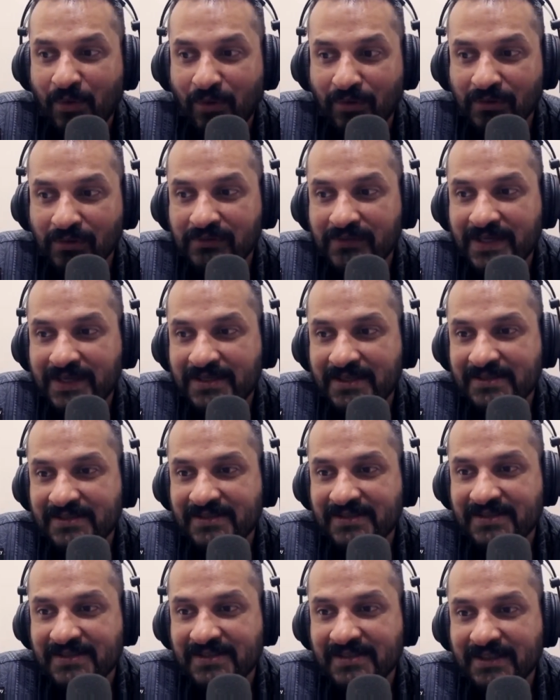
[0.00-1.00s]

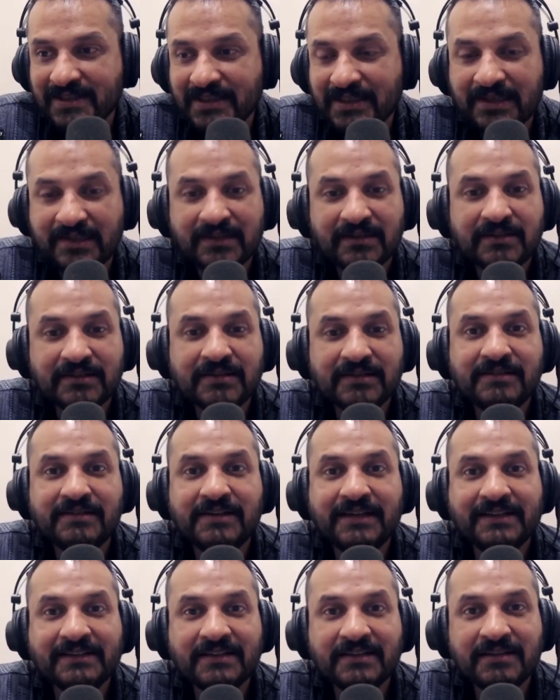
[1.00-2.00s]
always clearer
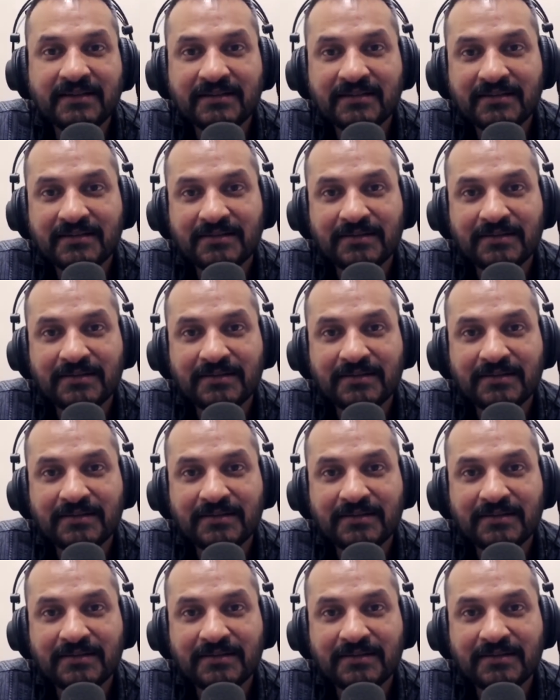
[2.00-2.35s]
and clearer